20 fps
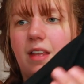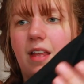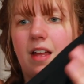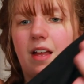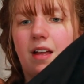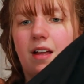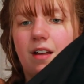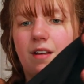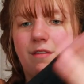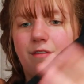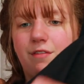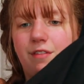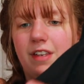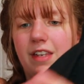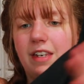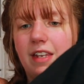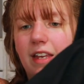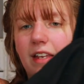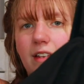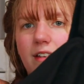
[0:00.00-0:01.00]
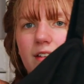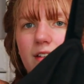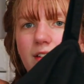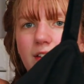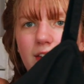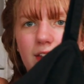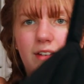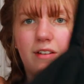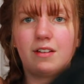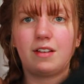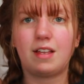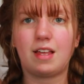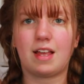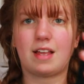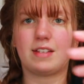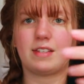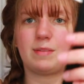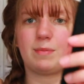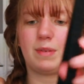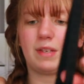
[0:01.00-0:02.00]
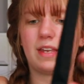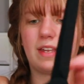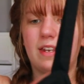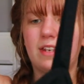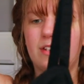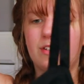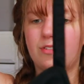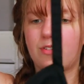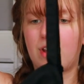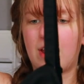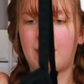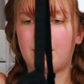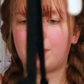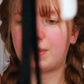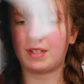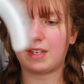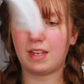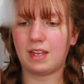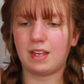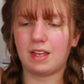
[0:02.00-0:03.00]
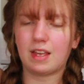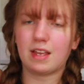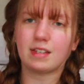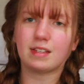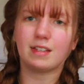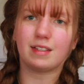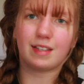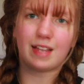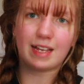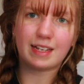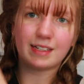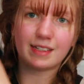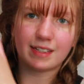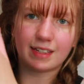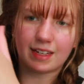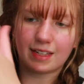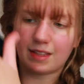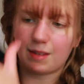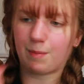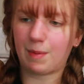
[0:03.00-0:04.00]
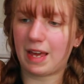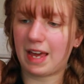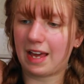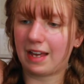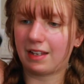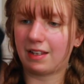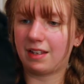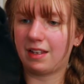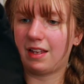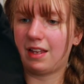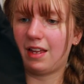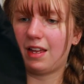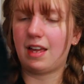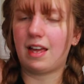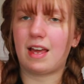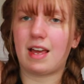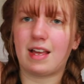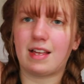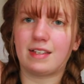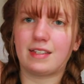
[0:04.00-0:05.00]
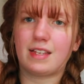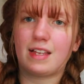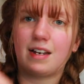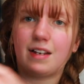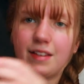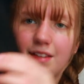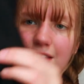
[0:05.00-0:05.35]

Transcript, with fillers: uh, v-neck deal. It has spaghetti straps, it has elastic in the back, it has an